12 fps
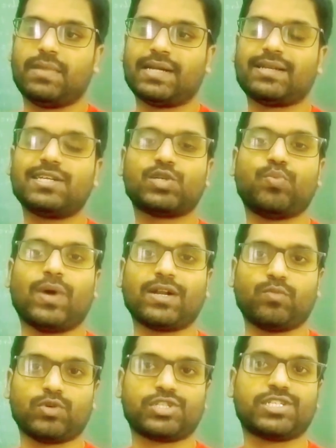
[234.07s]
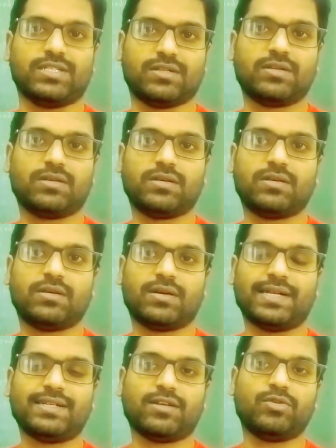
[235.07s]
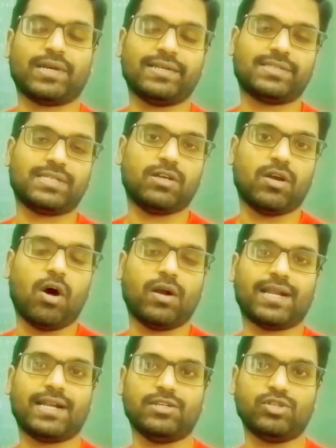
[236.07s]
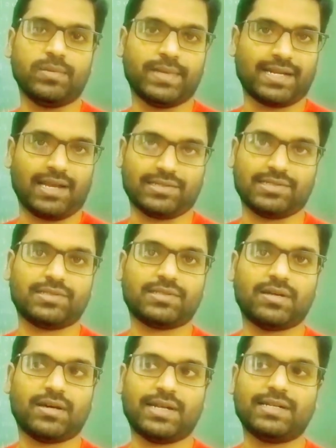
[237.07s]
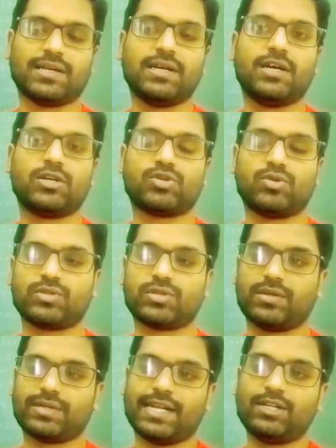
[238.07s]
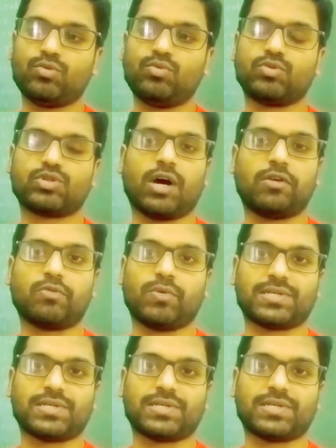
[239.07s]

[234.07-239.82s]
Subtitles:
at least one question, right, you can see on enantiomeric excess, right? So try to solve